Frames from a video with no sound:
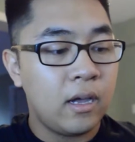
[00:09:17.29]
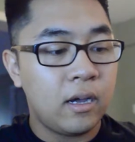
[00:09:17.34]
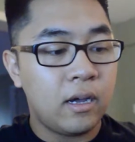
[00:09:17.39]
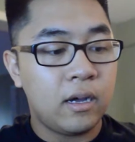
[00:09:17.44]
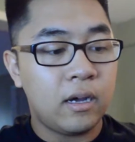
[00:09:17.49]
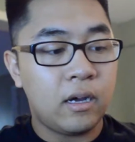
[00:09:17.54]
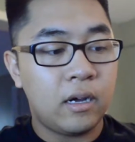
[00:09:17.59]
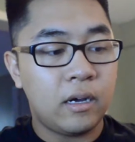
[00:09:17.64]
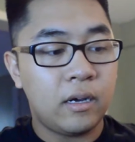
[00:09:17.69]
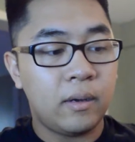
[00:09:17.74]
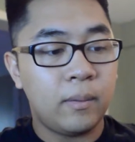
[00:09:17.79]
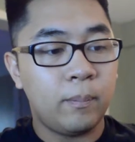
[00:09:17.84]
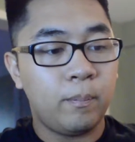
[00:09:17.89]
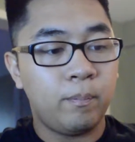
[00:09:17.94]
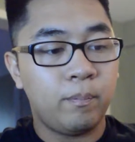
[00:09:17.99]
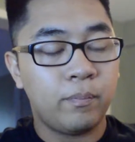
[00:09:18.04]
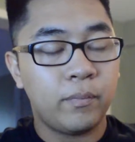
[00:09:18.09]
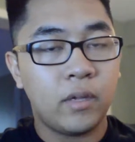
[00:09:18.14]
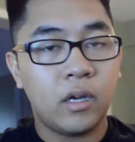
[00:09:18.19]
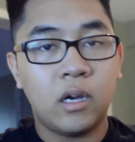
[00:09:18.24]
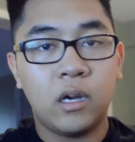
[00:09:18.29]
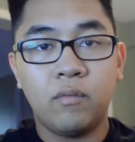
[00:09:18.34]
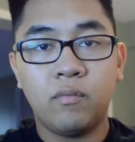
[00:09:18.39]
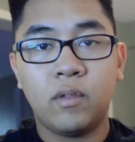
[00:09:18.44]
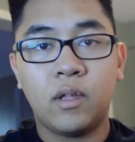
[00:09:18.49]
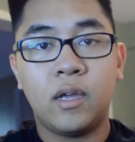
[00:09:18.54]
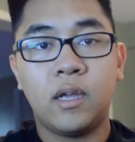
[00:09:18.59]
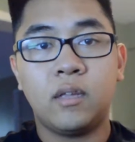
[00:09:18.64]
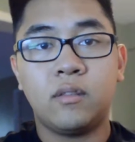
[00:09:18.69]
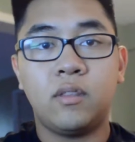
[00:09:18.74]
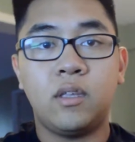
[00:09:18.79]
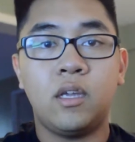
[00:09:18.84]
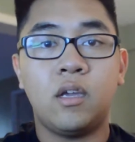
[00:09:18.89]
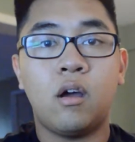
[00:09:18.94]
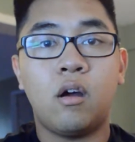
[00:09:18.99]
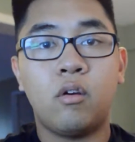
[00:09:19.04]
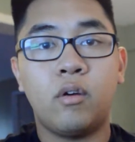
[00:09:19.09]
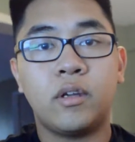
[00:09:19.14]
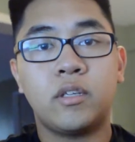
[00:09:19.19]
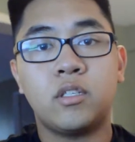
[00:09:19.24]
Unlike the
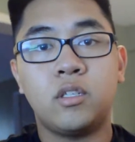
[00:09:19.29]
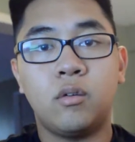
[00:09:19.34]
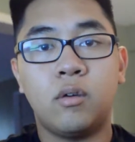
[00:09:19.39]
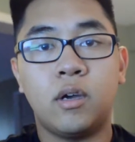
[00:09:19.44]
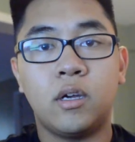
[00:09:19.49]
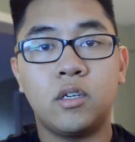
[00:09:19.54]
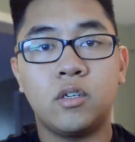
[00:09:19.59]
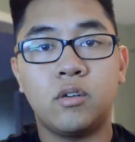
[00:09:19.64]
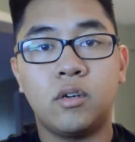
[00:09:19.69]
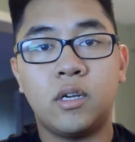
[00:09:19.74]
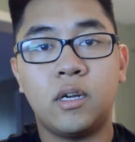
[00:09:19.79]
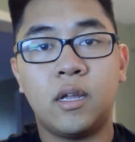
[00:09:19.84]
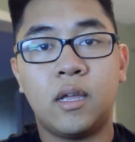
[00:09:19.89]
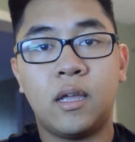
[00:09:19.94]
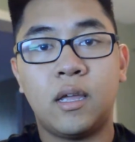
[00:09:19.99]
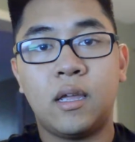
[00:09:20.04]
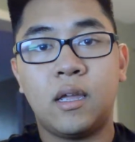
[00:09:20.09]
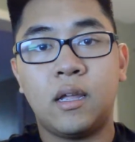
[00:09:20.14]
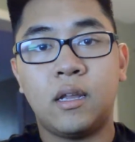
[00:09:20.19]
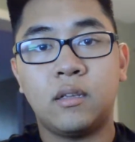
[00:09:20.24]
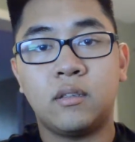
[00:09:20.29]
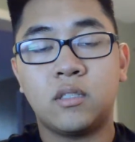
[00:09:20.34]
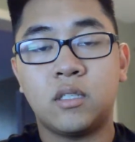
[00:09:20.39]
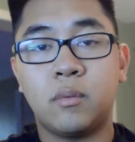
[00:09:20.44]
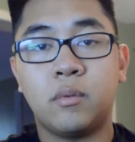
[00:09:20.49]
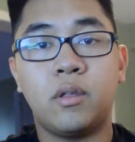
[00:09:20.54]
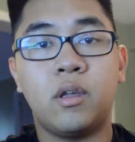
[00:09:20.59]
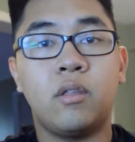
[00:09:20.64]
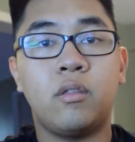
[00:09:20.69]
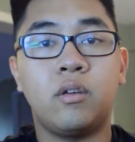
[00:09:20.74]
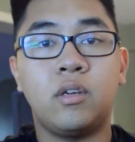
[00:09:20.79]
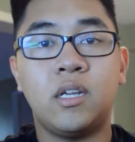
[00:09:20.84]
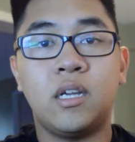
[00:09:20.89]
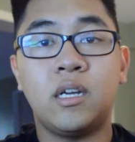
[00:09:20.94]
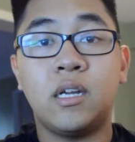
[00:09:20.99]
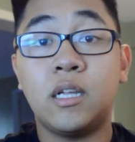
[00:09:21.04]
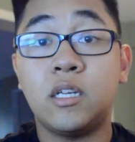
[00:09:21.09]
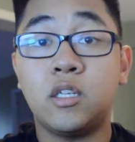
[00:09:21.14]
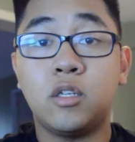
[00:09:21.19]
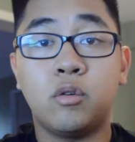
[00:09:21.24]
RX200 and some of the other
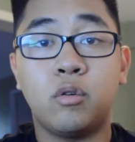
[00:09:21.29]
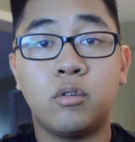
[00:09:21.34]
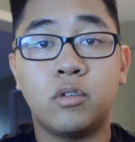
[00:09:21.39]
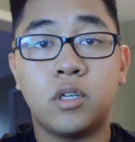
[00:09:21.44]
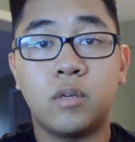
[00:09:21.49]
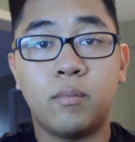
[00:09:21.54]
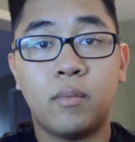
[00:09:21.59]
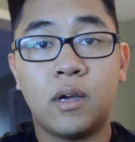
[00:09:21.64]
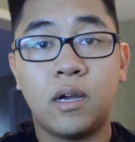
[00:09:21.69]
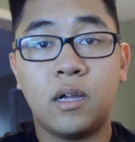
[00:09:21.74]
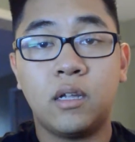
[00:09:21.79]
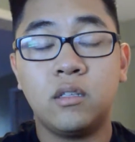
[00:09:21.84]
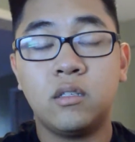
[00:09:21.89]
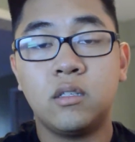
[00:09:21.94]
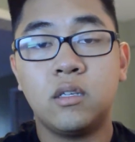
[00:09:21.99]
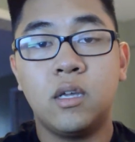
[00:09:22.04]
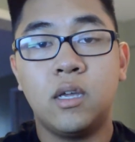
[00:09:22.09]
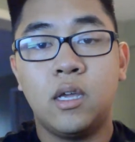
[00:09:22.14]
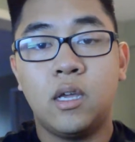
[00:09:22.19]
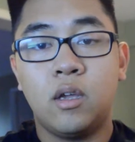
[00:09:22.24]
DNA200 mods,